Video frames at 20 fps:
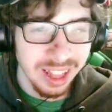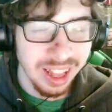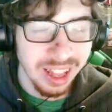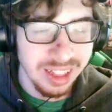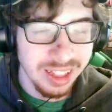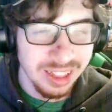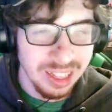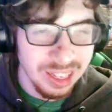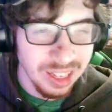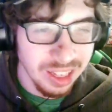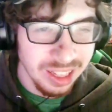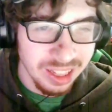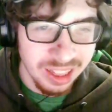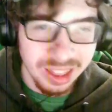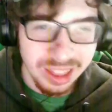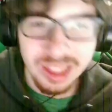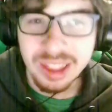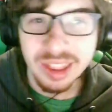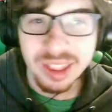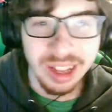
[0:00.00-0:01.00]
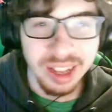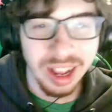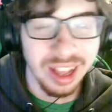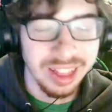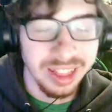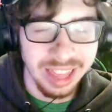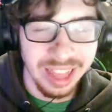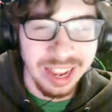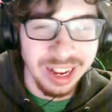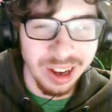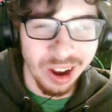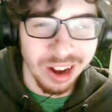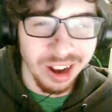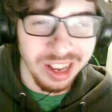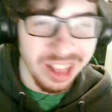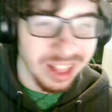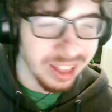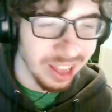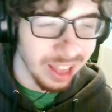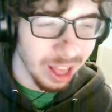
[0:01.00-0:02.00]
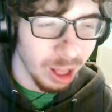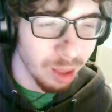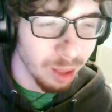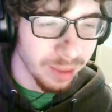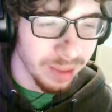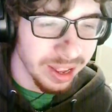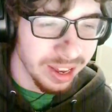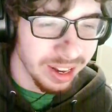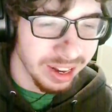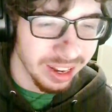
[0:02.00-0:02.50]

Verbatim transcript: we, thank God he has a helmet.